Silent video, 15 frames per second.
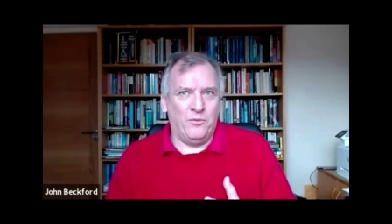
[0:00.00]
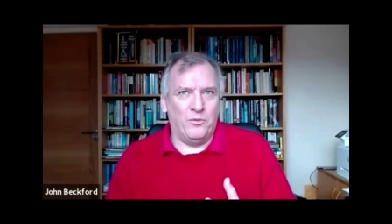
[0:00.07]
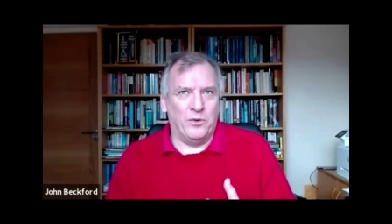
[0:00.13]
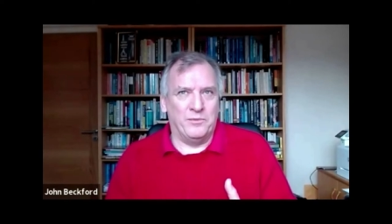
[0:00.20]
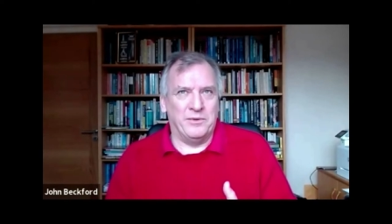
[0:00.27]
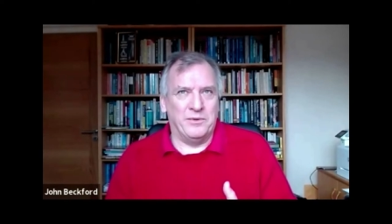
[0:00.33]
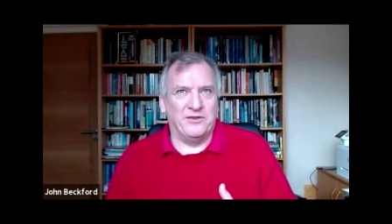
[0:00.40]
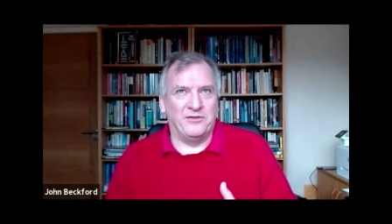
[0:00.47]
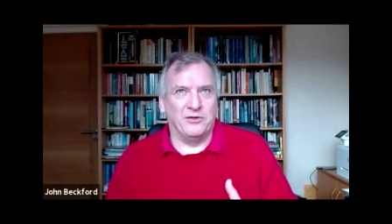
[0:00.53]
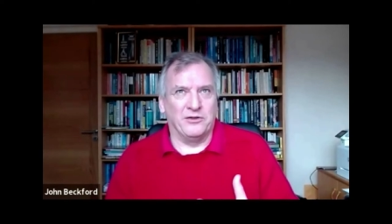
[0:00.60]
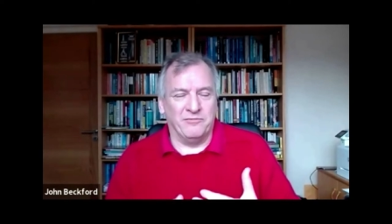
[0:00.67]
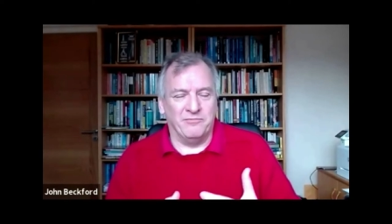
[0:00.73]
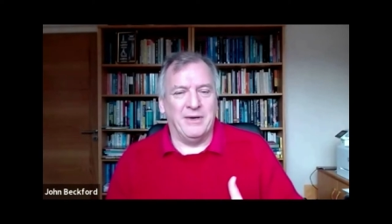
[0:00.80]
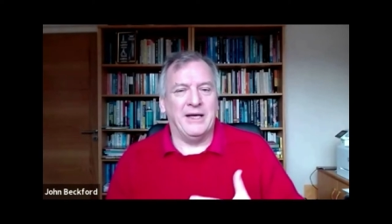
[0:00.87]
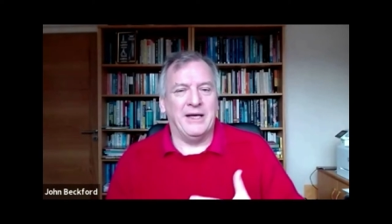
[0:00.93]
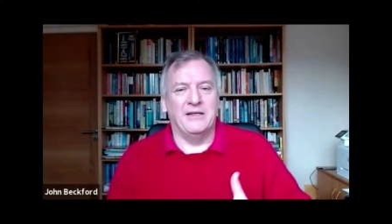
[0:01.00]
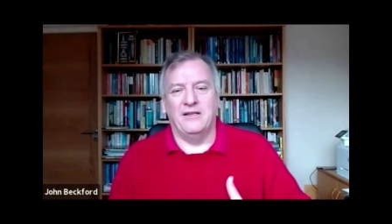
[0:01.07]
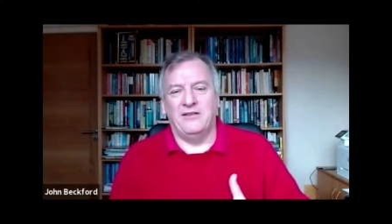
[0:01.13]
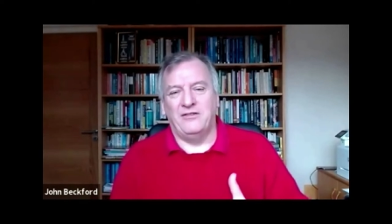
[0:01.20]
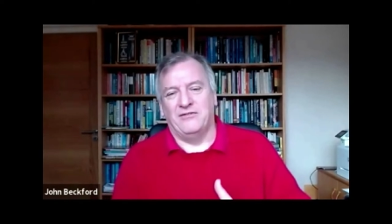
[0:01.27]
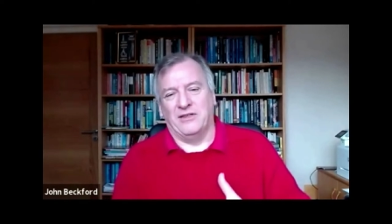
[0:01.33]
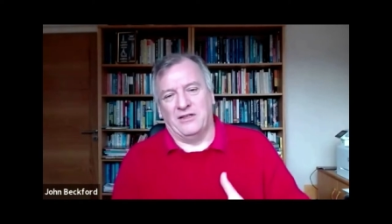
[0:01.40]
would be the sort of
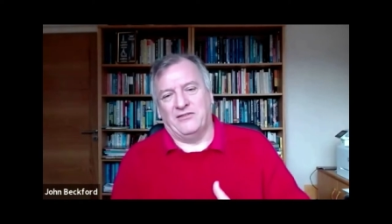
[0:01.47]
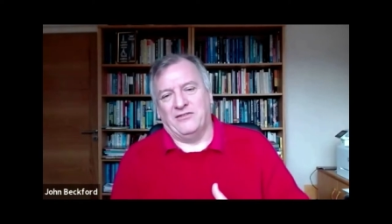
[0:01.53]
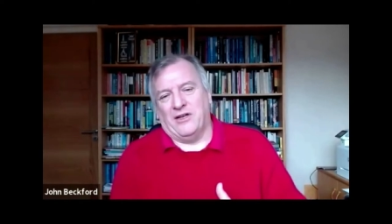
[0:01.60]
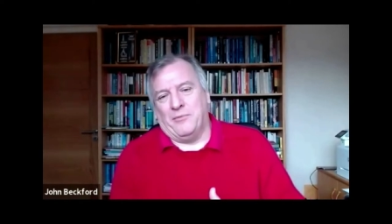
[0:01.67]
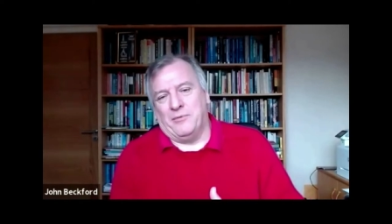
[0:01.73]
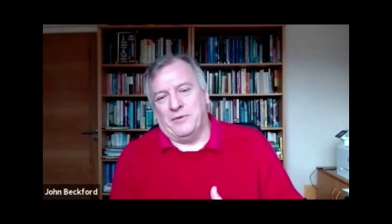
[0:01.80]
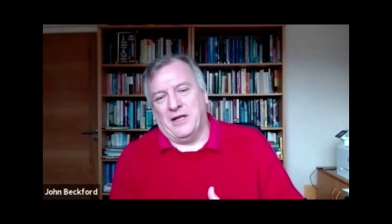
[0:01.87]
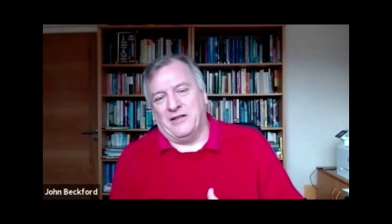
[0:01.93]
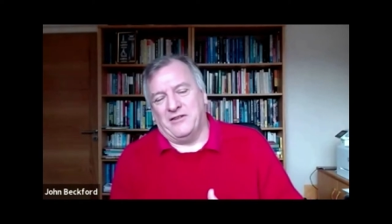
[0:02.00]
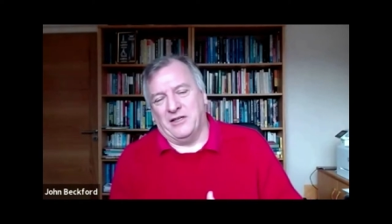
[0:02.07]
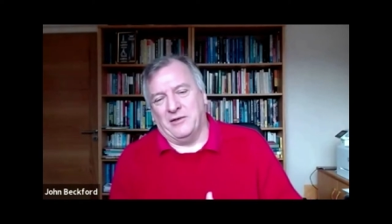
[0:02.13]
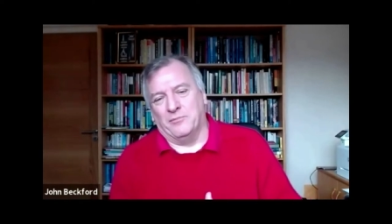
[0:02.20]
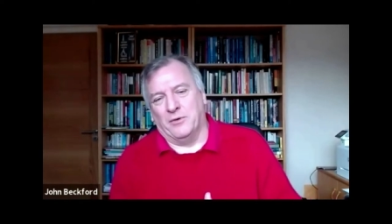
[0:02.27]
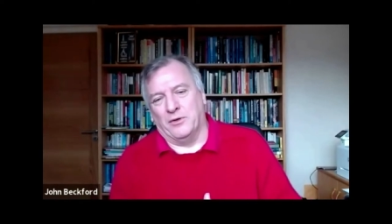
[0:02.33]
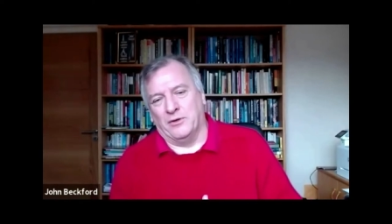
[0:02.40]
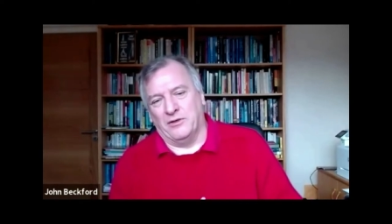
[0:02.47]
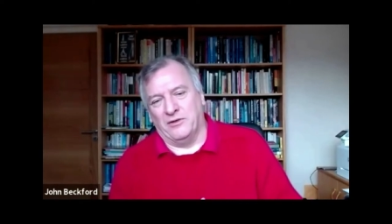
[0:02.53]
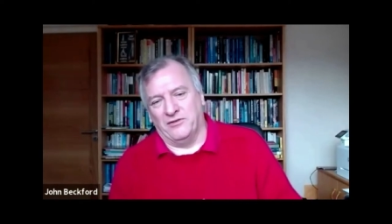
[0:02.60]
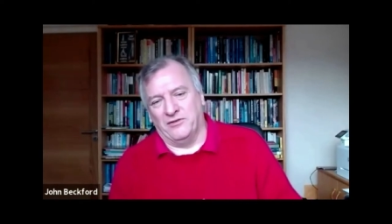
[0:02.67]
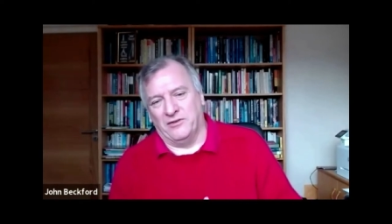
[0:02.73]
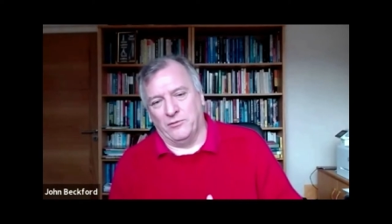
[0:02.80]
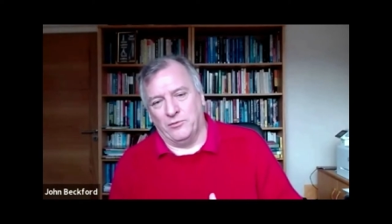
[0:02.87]
mechanistic cybernetic
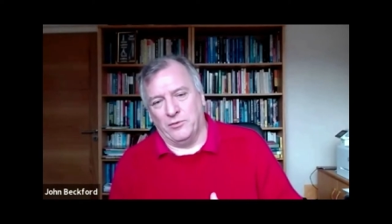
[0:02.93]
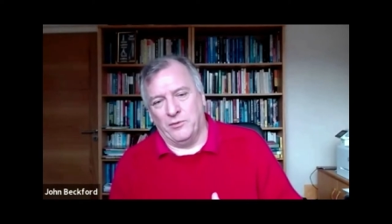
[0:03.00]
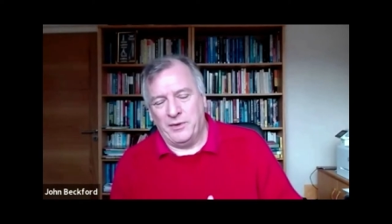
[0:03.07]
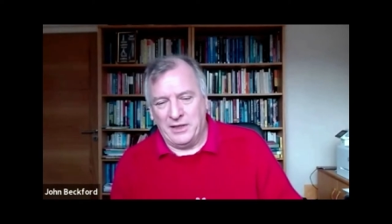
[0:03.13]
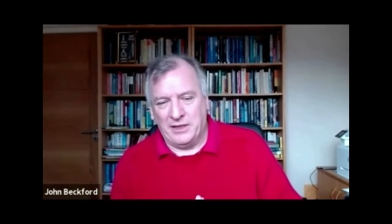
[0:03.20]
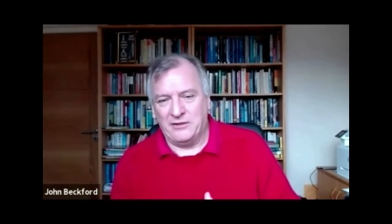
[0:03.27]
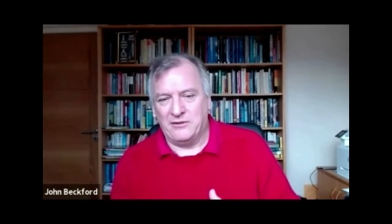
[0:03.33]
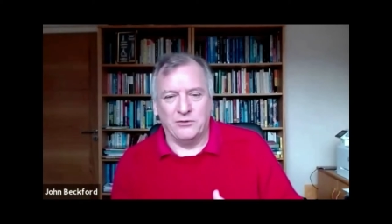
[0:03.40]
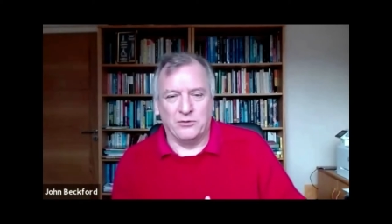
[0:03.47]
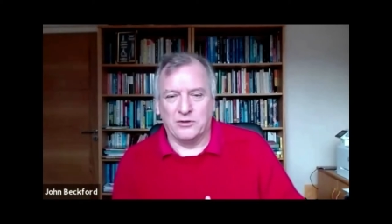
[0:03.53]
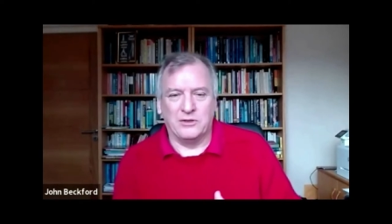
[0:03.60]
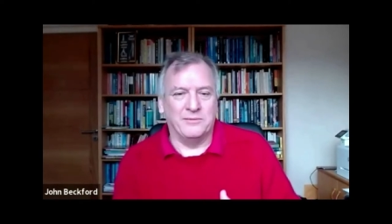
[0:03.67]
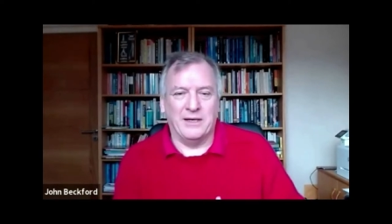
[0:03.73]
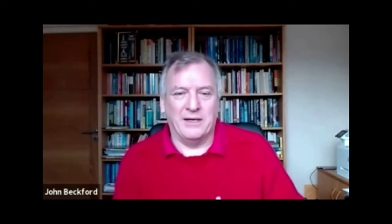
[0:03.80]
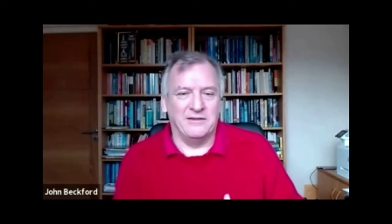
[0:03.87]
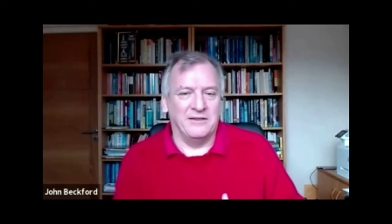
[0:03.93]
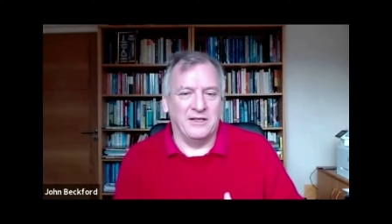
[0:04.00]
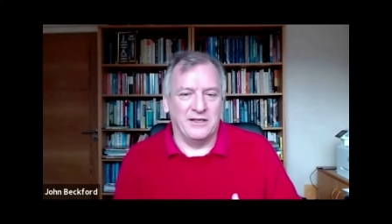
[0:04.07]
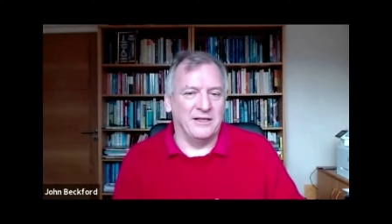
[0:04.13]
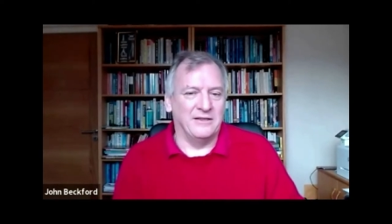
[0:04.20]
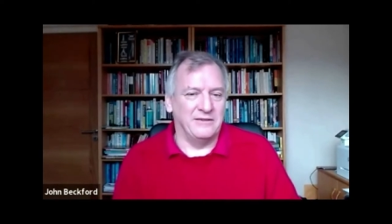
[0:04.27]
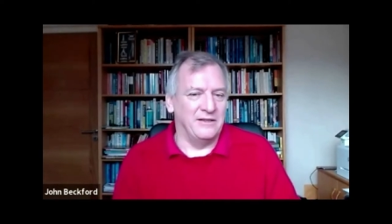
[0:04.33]
models that were being talked about in the
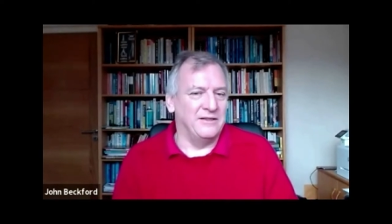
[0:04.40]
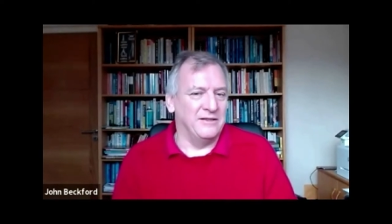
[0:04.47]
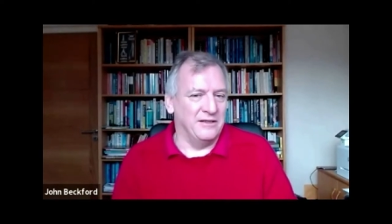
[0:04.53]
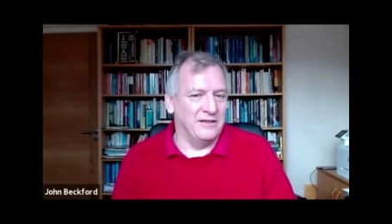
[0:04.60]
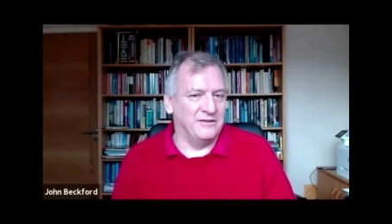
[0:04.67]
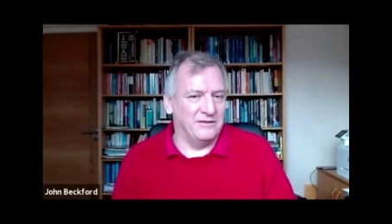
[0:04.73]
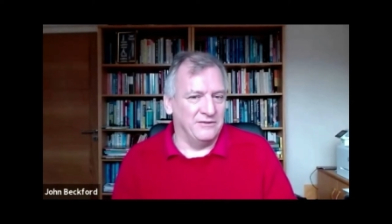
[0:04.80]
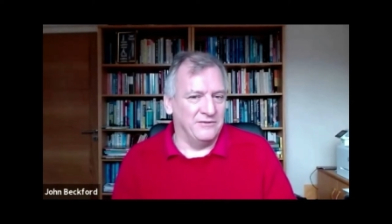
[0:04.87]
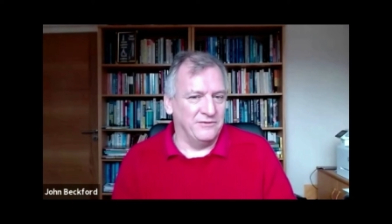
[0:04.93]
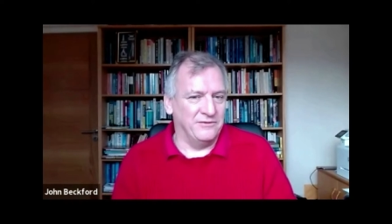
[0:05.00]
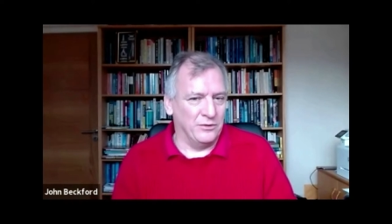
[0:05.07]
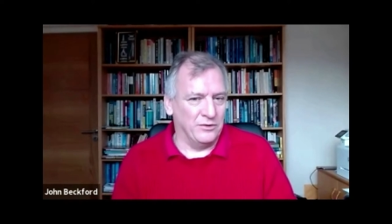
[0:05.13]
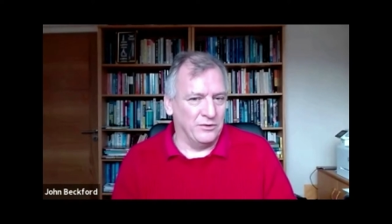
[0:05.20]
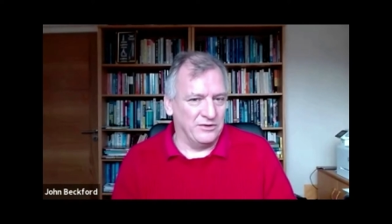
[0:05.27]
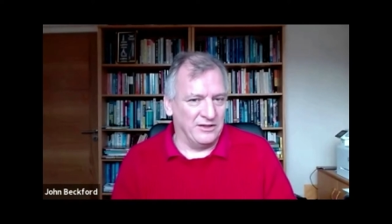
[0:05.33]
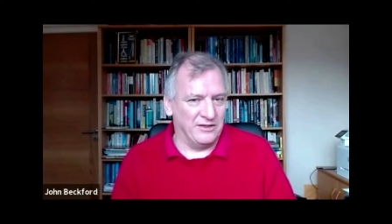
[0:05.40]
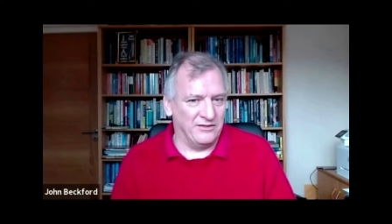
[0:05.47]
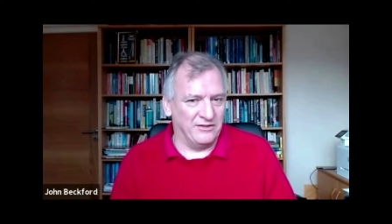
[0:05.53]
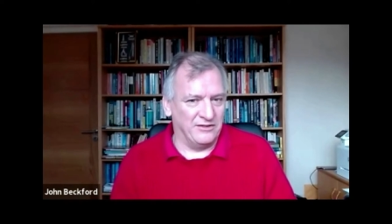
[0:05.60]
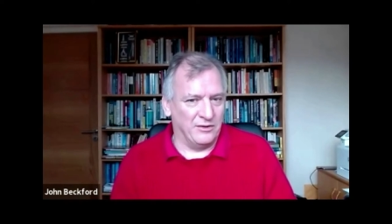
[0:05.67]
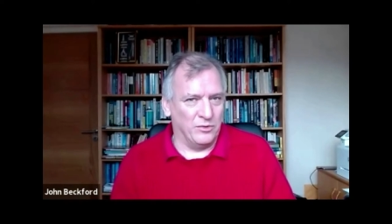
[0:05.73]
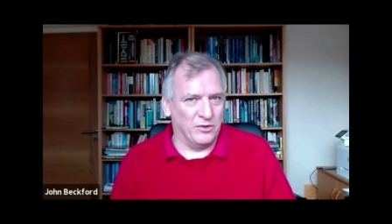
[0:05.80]
1930s and
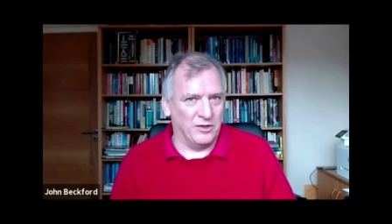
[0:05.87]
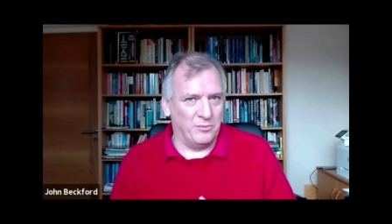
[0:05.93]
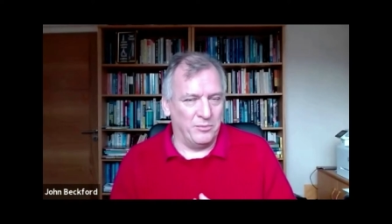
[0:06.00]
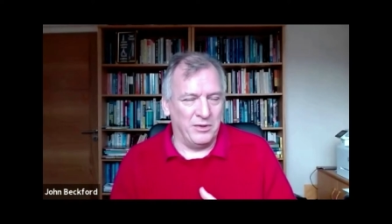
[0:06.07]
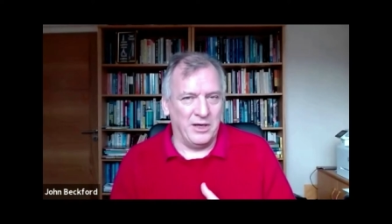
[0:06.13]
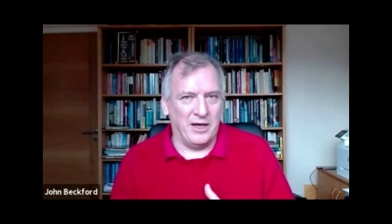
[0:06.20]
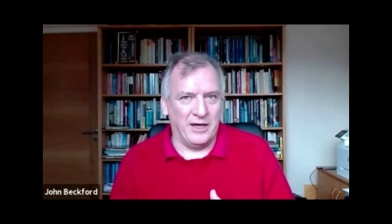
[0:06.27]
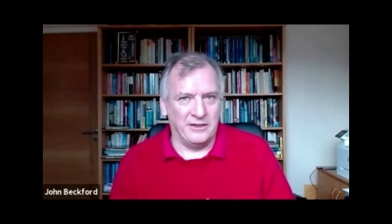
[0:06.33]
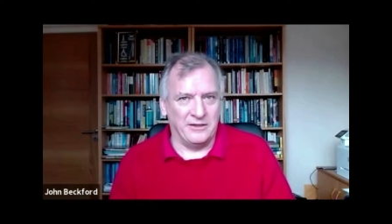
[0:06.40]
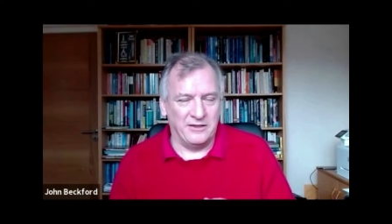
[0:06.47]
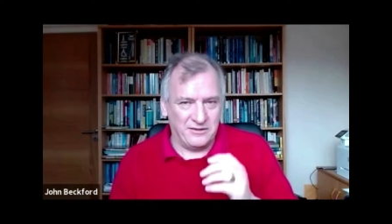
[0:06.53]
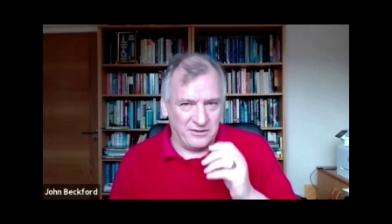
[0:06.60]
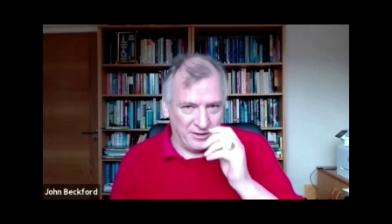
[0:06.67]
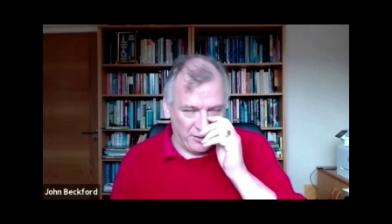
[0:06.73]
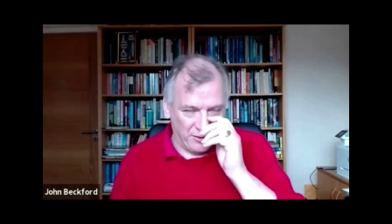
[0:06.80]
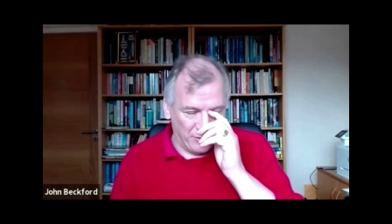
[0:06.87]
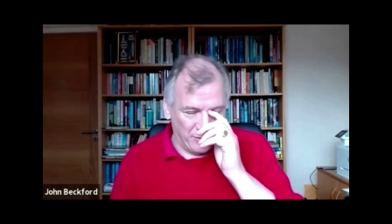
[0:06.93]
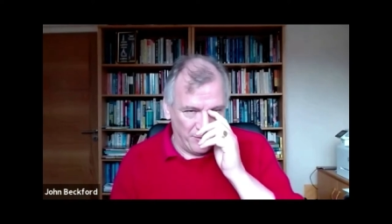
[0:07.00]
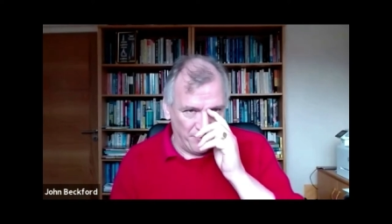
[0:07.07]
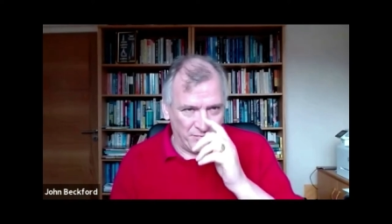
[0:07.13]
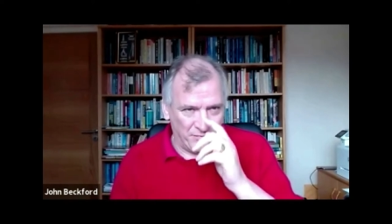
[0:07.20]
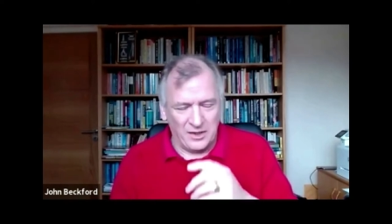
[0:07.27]
40s that were applied to